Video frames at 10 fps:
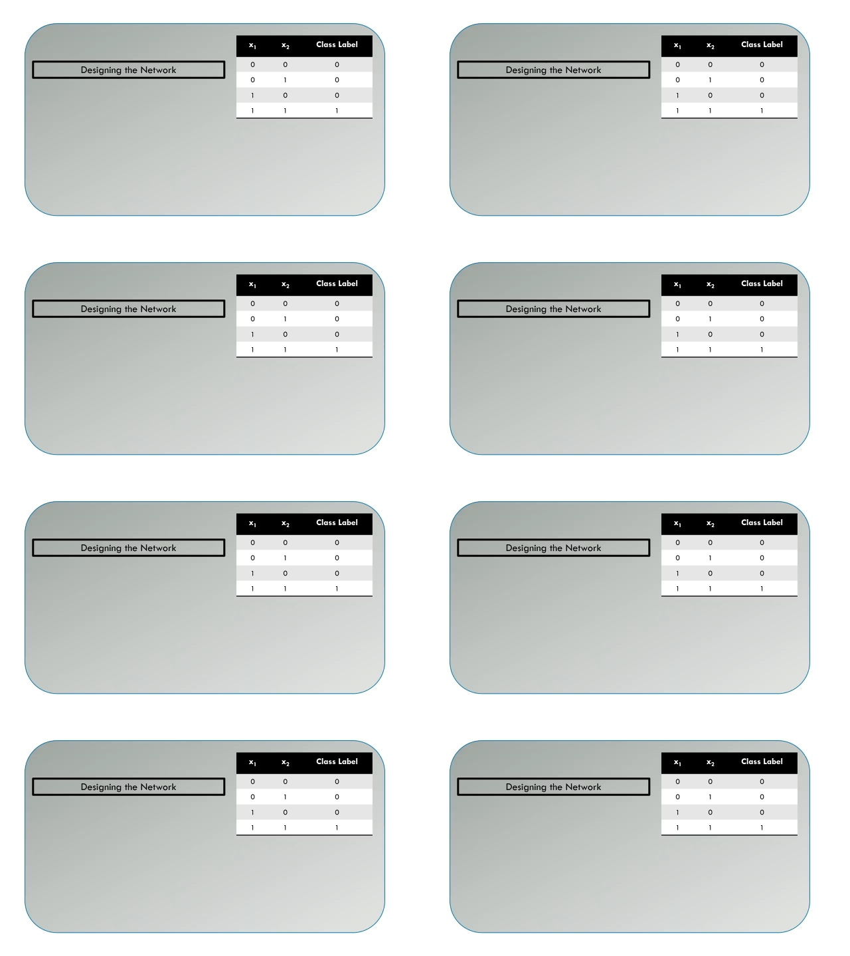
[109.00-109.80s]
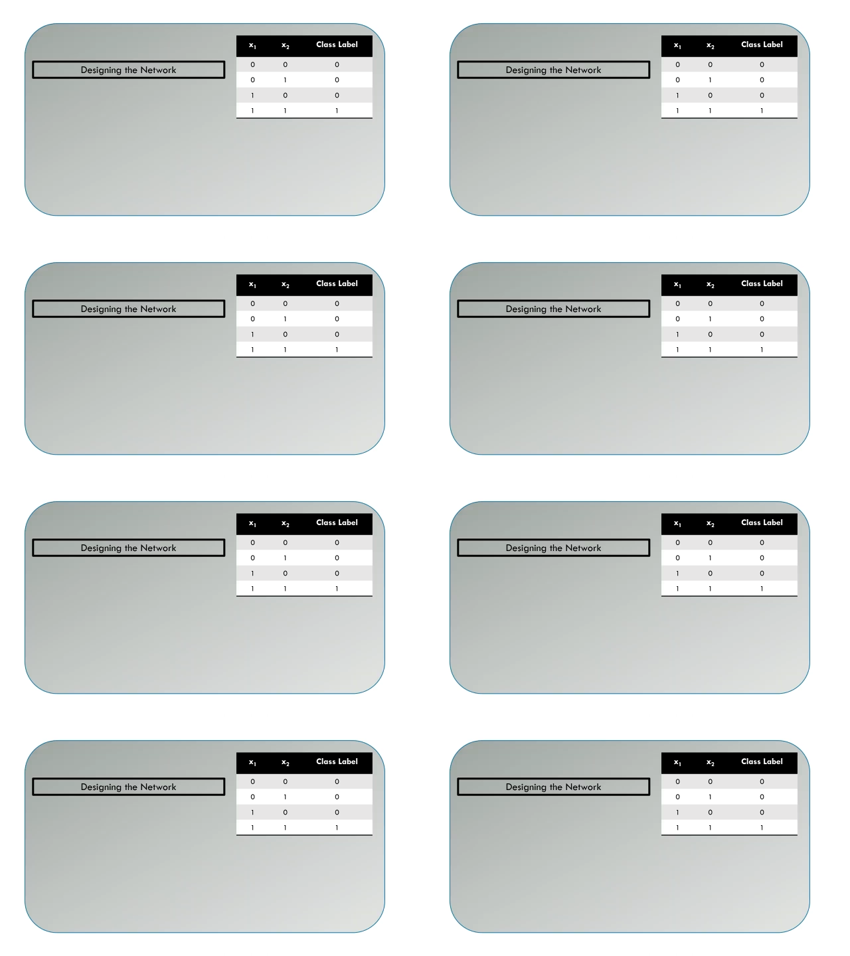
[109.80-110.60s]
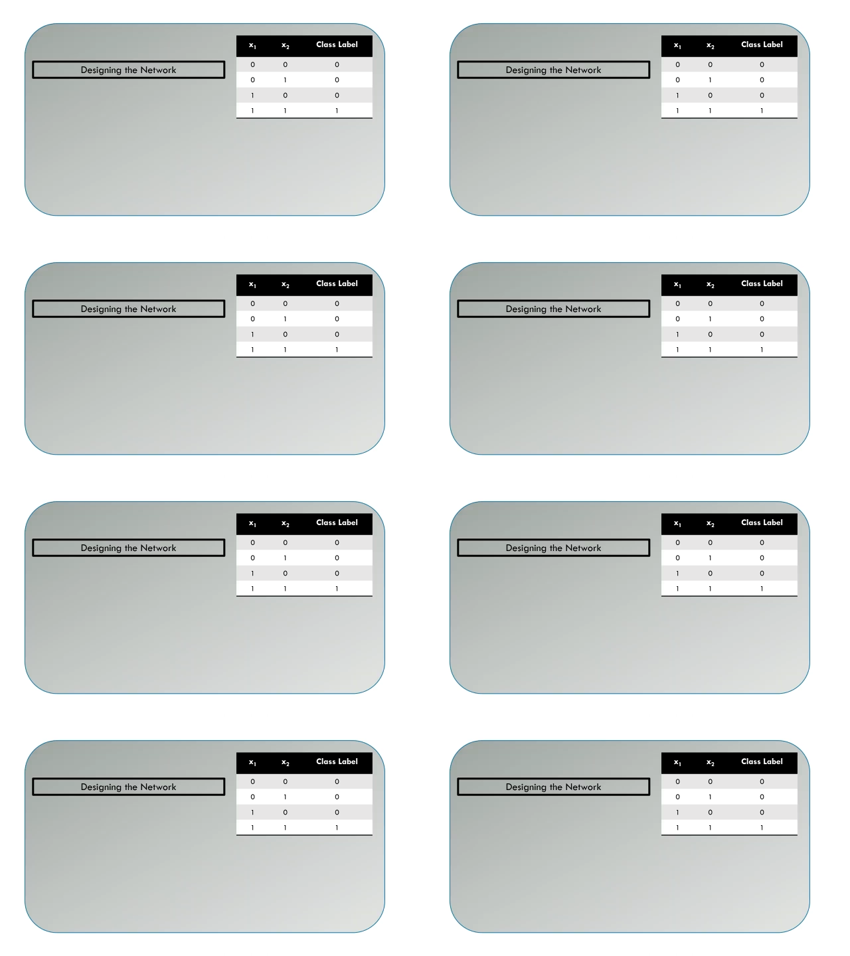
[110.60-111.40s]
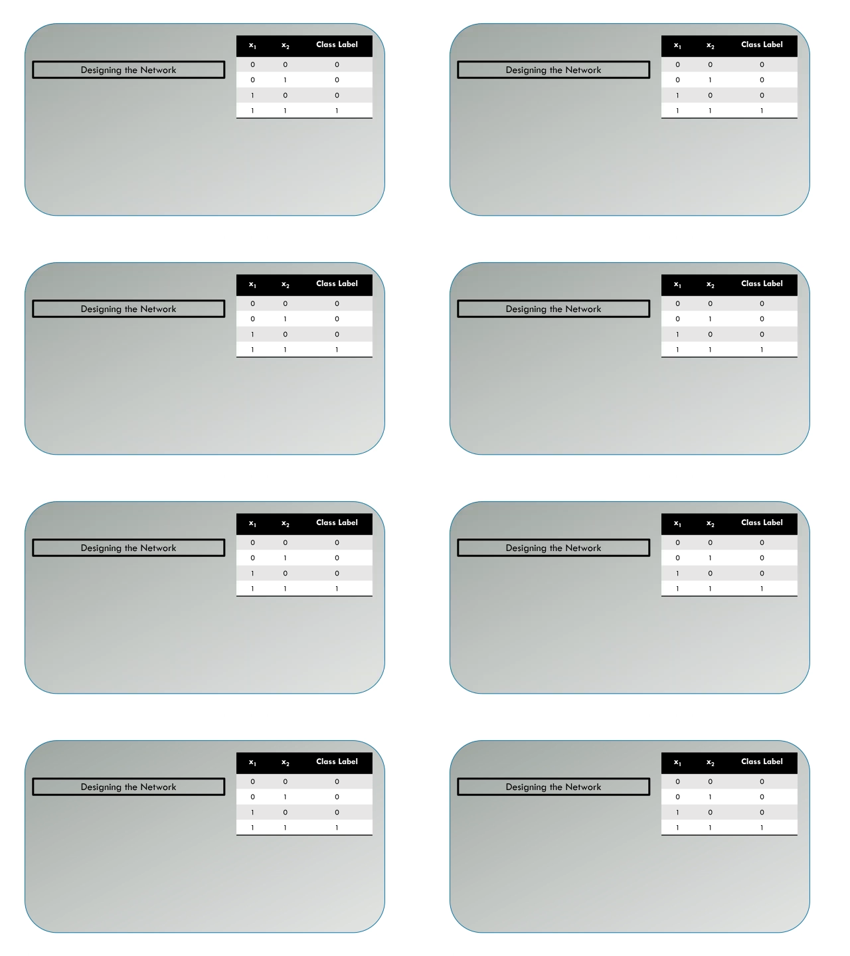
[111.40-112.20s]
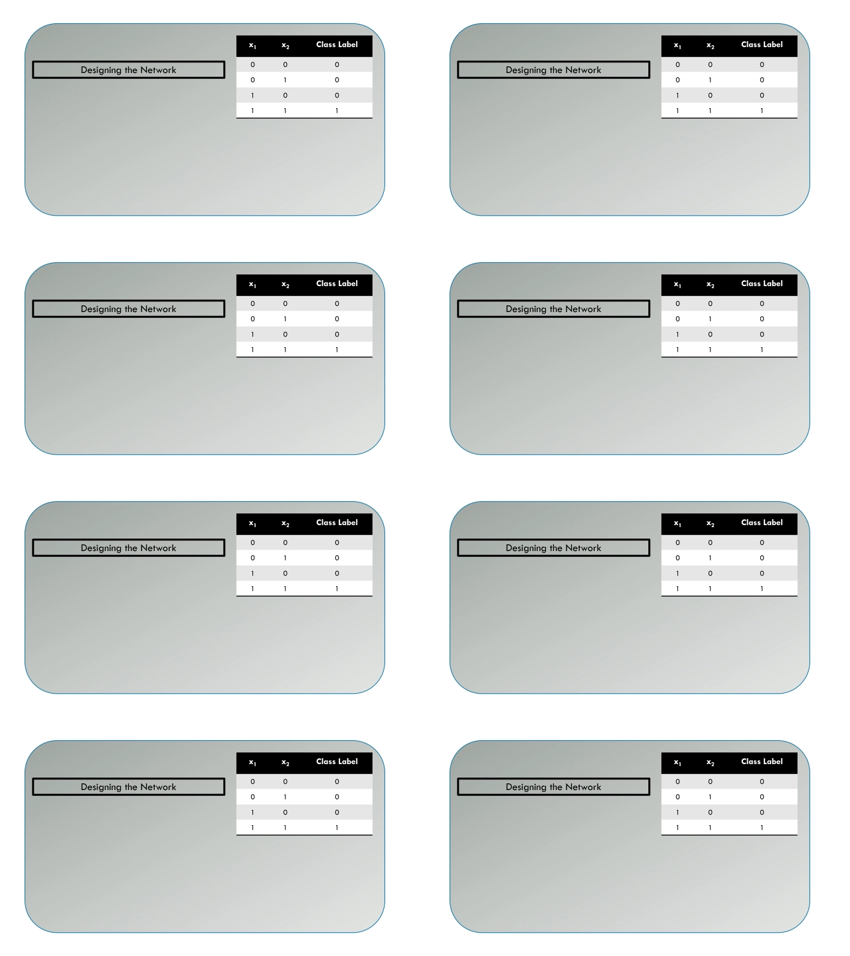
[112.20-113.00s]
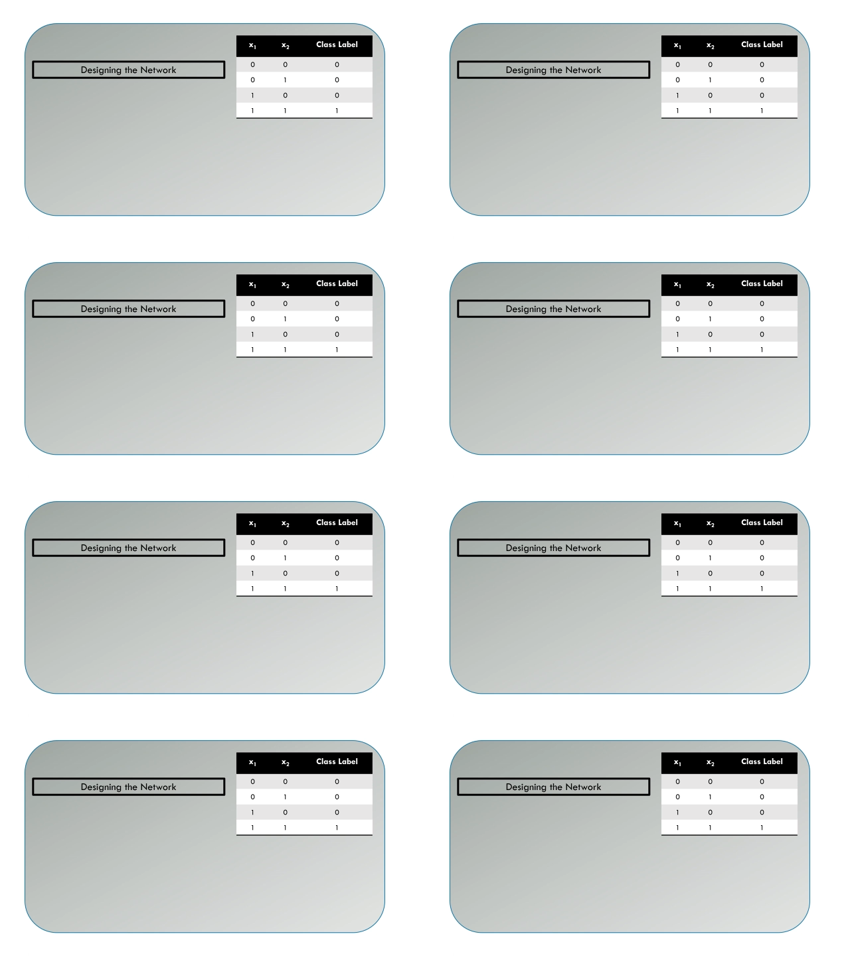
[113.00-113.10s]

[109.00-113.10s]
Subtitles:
Nobody's mouth can be seen.